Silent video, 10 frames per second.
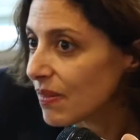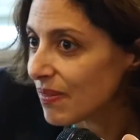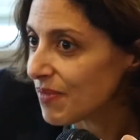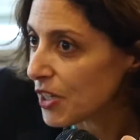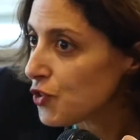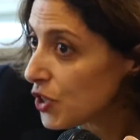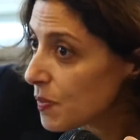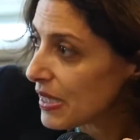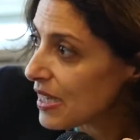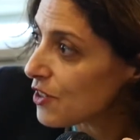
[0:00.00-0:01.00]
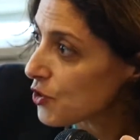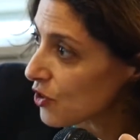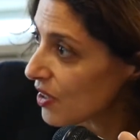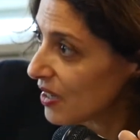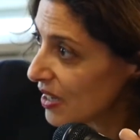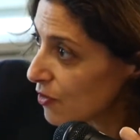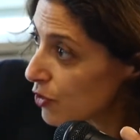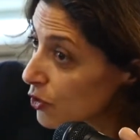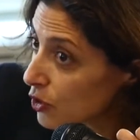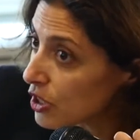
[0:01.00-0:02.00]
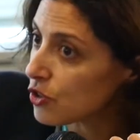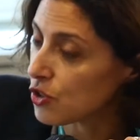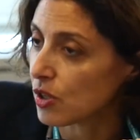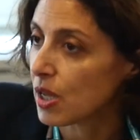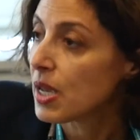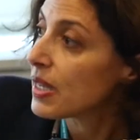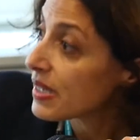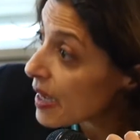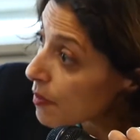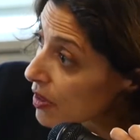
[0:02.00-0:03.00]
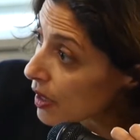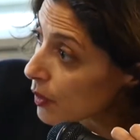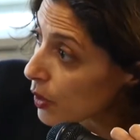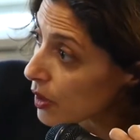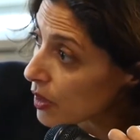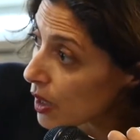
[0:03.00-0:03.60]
legitimization, recognition. Same thing with